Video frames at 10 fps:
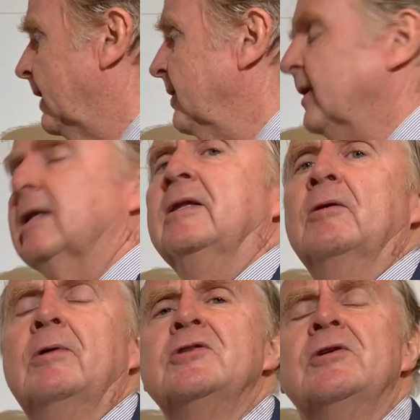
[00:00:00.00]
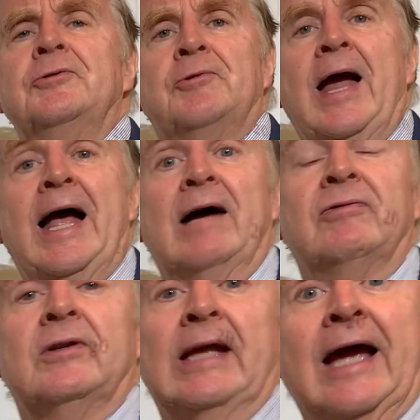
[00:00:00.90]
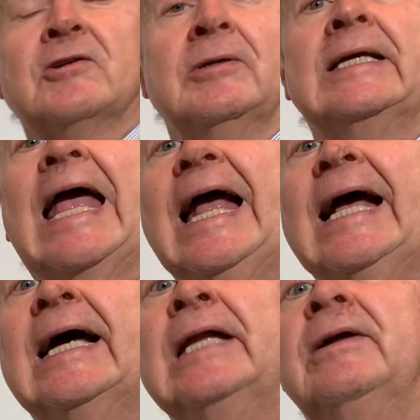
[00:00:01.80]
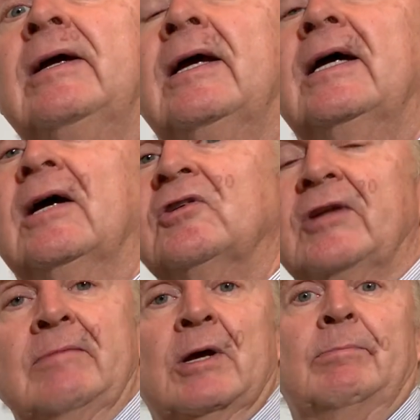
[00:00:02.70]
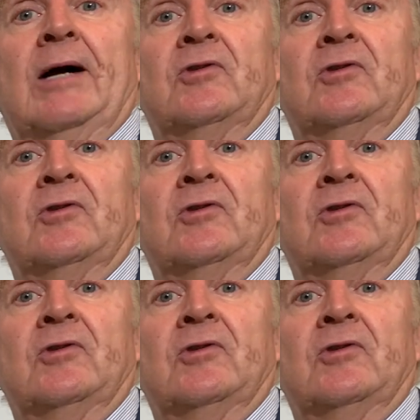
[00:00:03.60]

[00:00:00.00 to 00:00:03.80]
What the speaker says: that the original draft actually had a statement about